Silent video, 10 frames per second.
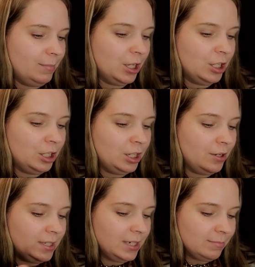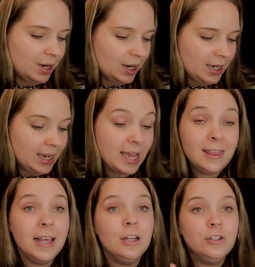Closing Party,
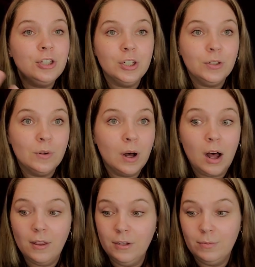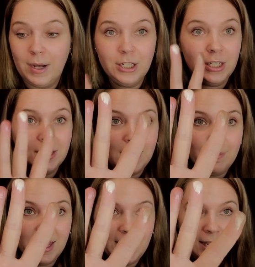and then I'll show you all the swatches on
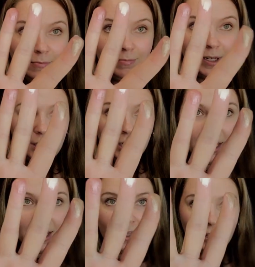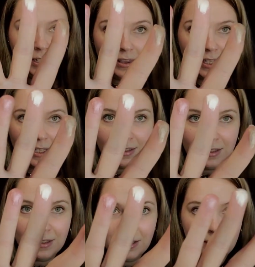my hand, but look at these.